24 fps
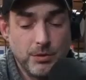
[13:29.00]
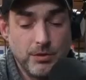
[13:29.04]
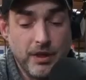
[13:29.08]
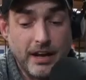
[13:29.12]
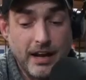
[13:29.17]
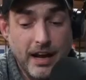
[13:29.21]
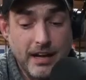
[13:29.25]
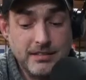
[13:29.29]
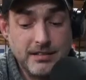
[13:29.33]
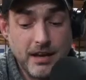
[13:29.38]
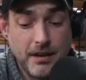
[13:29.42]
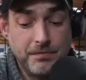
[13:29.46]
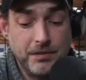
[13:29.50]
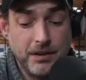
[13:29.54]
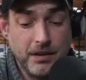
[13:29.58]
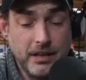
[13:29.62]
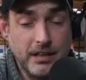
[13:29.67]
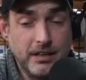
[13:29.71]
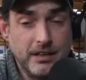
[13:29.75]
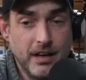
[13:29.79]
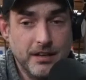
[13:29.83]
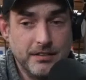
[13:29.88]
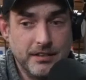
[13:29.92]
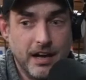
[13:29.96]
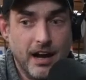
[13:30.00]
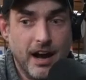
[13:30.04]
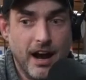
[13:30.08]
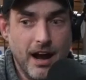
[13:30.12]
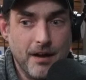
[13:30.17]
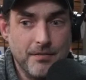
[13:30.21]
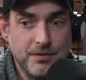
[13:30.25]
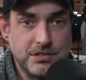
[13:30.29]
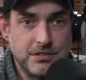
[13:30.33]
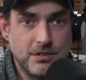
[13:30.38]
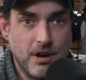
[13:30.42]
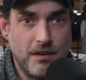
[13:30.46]
like I definitely get that I
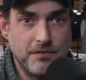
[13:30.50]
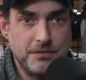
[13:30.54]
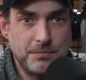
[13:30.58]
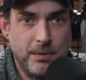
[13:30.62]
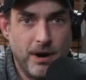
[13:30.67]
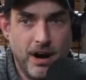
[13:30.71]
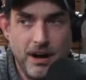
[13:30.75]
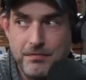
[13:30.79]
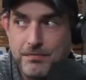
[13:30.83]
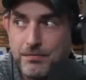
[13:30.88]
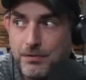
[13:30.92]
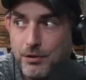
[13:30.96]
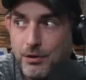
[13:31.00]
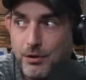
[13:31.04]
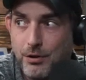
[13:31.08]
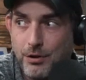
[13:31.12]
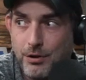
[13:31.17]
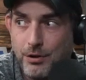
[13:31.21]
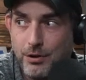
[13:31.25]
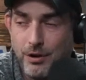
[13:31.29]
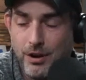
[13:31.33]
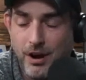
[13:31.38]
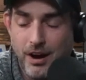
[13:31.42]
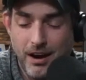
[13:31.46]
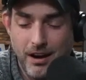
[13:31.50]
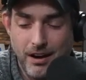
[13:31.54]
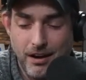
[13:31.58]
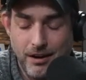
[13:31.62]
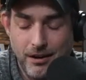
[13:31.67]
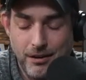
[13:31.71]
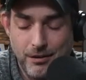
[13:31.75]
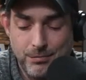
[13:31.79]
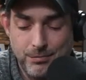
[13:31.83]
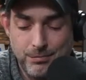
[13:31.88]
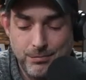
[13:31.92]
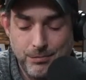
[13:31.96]
have a soft spot for
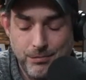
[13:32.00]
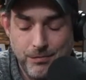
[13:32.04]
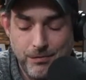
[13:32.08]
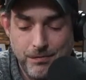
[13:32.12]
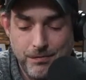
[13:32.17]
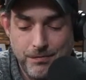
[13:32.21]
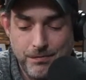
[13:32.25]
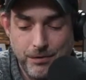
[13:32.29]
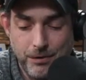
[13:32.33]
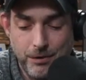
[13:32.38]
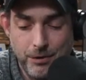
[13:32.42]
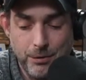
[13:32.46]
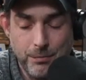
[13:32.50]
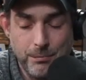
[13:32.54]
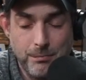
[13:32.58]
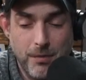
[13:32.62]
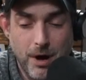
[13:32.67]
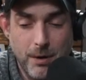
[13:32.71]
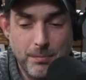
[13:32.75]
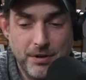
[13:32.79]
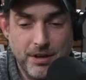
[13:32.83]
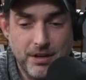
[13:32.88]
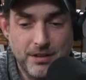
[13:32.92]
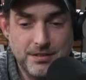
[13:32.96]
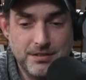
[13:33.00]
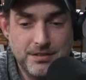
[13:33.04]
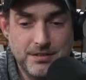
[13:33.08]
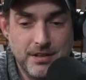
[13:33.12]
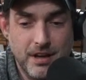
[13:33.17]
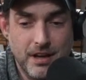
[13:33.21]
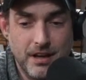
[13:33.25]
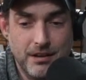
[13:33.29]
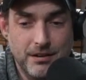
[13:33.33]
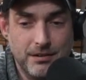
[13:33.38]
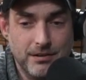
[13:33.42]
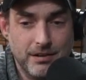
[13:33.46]
Muppet
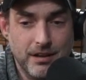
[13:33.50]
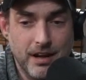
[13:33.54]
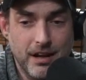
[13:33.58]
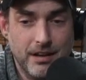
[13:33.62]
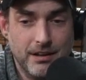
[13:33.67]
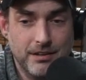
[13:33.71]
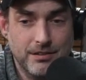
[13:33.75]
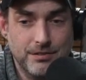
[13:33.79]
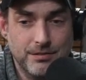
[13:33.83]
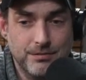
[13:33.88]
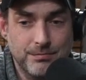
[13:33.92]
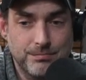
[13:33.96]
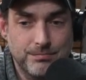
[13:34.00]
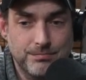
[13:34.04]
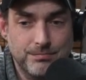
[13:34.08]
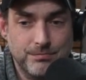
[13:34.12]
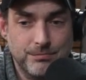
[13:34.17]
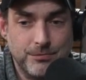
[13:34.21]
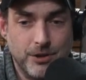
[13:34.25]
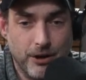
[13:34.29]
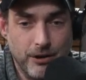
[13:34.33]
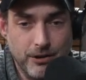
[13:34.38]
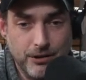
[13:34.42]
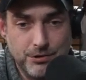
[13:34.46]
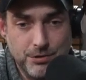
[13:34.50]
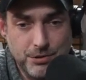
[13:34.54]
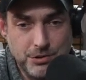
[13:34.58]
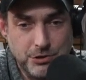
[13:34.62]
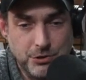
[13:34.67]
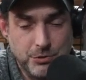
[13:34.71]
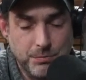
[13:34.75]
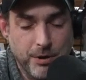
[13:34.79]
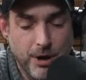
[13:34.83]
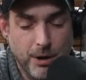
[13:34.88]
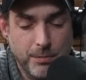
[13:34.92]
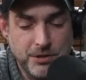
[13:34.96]
and Dark
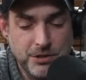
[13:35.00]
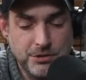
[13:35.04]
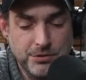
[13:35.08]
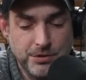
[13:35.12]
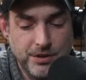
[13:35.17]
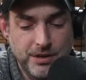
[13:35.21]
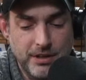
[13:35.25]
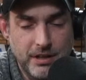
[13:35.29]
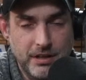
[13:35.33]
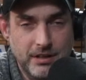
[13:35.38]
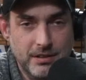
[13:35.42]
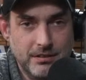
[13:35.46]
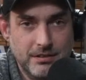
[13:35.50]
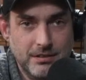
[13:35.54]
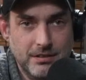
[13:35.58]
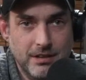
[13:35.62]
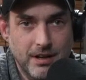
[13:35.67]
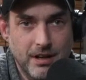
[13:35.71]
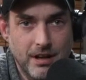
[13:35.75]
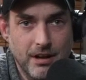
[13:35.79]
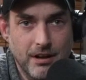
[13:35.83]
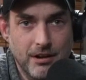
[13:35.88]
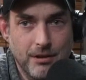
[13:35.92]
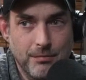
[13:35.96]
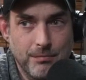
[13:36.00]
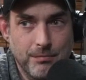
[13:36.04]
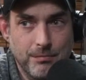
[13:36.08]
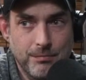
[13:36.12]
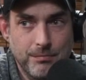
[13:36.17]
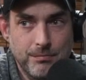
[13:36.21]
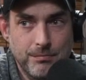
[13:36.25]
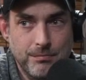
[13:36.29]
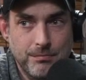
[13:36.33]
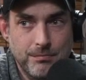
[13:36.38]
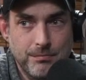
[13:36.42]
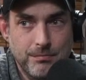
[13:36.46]
Crystal puppetry,
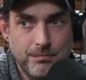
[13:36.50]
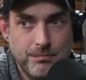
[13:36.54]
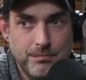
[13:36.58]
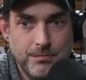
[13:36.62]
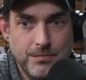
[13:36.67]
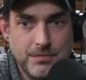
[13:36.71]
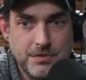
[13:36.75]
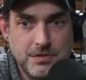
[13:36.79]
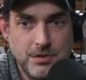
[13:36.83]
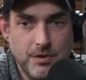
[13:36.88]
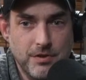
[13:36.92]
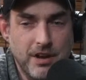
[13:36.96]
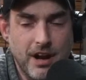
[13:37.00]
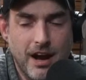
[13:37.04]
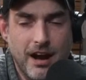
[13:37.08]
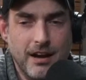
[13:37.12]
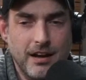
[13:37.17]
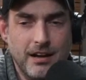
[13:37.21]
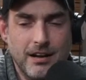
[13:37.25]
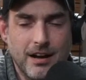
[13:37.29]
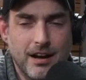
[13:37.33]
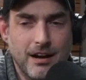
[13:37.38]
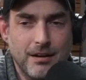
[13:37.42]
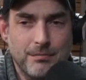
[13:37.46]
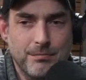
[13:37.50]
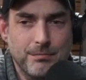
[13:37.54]
so that I